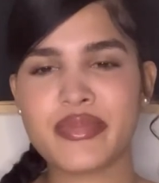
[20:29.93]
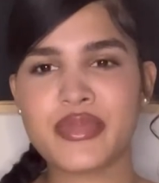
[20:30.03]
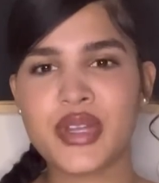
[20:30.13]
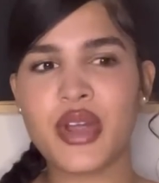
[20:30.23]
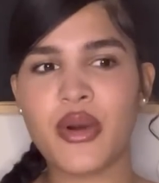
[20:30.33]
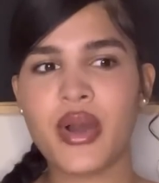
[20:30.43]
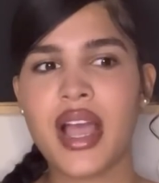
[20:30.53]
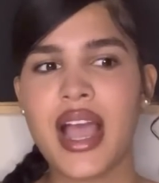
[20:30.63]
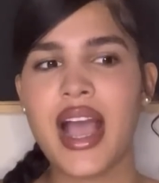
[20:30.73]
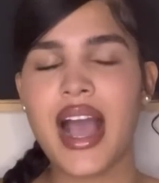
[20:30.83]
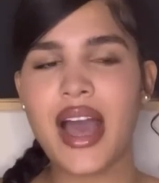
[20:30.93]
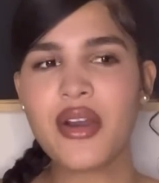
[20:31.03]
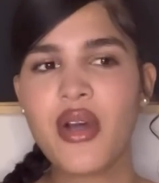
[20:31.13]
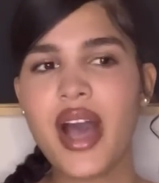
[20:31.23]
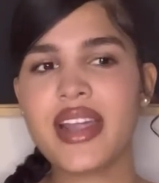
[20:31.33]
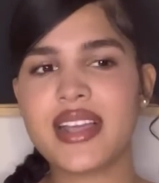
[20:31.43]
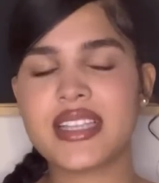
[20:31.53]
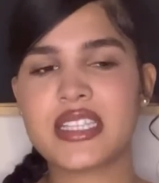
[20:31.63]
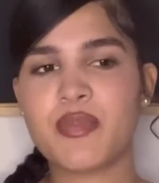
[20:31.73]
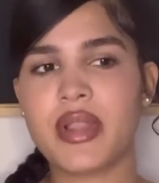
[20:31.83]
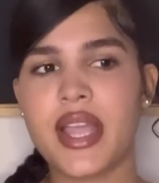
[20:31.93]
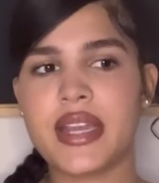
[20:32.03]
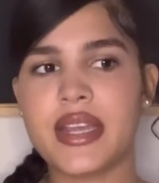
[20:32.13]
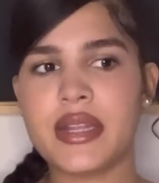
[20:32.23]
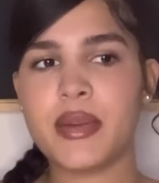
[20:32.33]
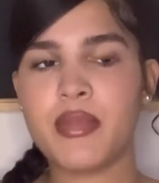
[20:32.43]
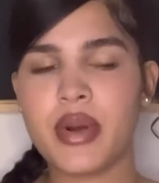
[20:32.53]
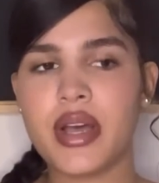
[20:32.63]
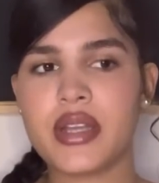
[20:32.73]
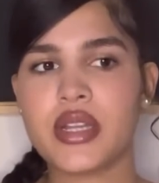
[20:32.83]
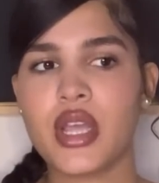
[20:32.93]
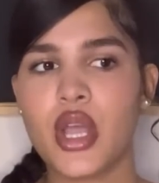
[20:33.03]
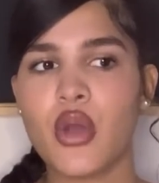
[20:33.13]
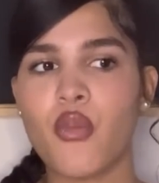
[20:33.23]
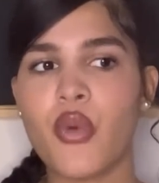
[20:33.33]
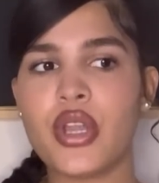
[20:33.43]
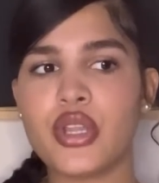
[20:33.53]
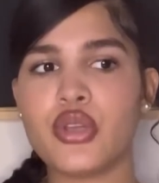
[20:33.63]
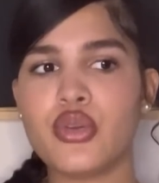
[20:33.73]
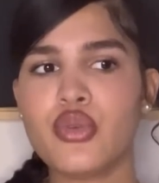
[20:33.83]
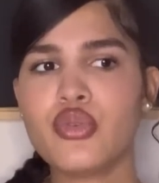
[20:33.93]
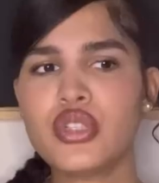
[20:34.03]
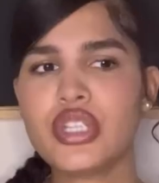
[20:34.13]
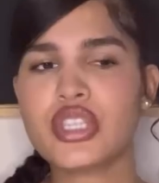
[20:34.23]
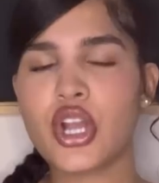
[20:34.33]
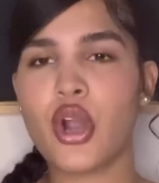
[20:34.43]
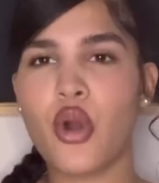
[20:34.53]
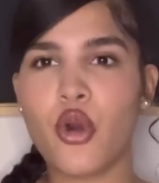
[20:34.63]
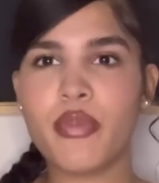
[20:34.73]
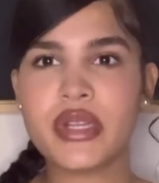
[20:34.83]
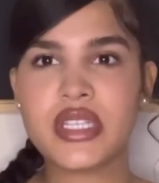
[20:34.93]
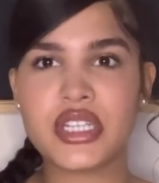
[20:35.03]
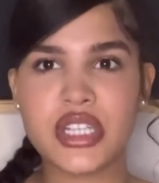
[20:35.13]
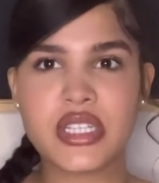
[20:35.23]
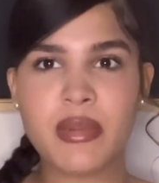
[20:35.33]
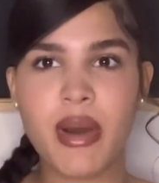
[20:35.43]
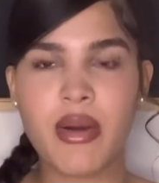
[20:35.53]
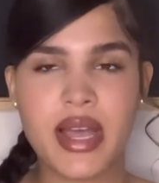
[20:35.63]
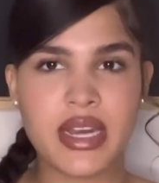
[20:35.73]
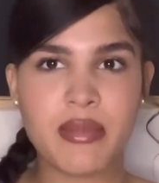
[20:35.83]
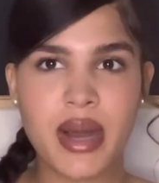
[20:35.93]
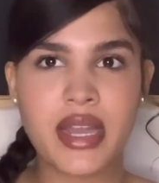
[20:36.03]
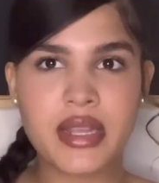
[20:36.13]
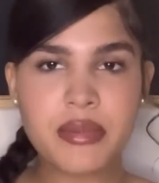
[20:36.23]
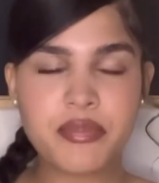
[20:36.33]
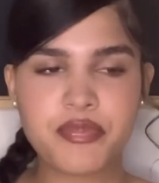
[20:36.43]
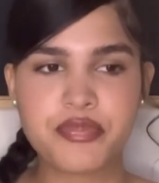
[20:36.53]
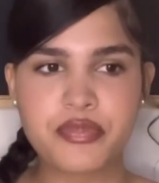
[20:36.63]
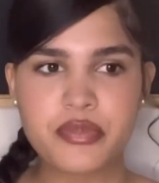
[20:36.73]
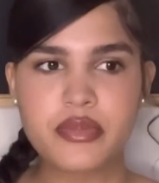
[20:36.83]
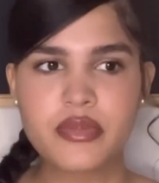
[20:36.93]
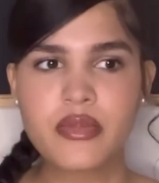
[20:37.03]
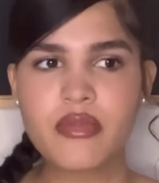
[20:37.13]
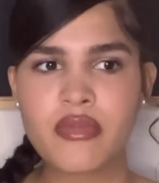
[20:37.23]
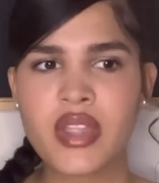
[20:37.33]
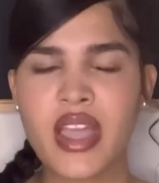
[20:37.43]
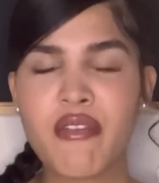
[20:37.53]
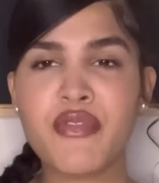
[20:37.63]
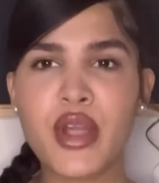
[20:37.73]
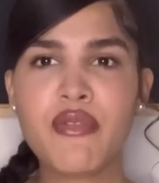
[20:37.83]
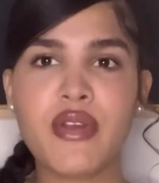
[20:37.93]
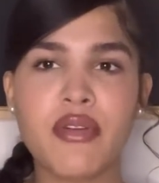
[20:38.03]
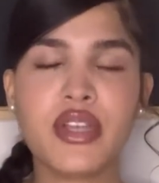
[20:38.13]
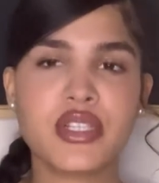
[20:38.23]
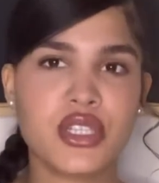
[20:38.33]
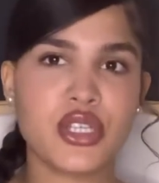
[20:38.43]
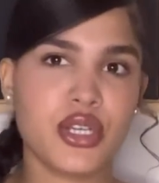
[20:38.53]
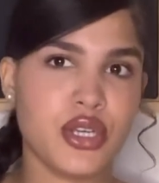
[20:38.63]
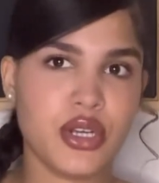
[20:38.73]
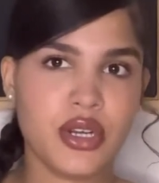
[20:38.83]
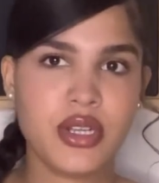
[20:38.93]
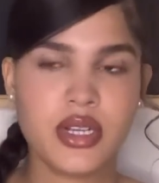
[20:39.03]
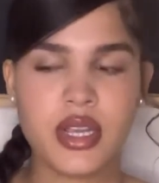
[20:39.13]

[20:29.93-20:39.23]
you know, I don't know how to explain it, but when you just are open to just about anybody, if they're very insecure,